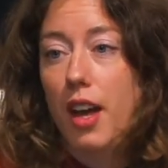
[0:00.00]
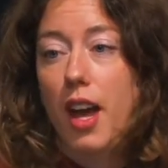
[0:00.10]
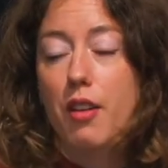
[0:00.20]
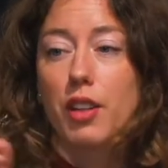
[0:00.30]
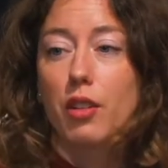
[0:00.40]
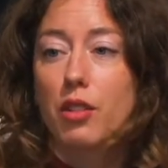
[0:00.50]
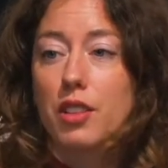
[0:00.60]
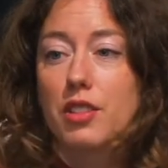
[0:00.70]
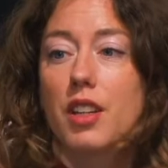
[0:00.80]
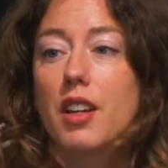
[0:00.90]
having all
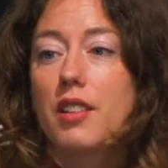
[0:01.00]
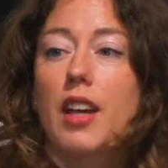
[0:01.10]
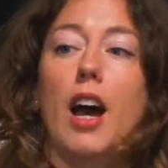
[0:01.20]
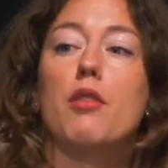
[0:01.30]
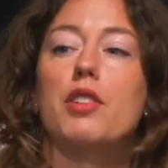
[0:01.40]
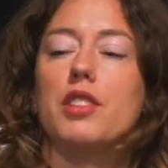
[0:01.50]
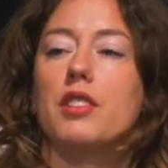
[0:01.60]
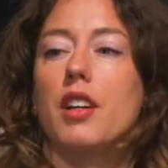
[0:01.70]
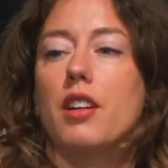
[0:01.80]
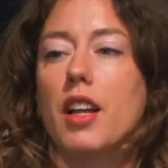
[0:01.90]
these towers in
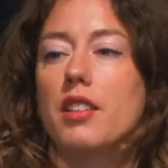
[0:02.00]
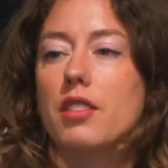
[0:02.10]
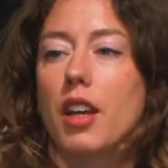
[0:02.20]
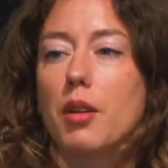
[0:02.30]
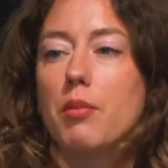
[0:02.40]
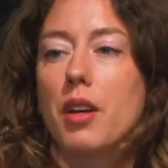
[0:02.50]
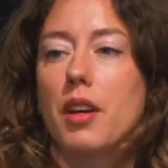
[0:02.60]
their landscape.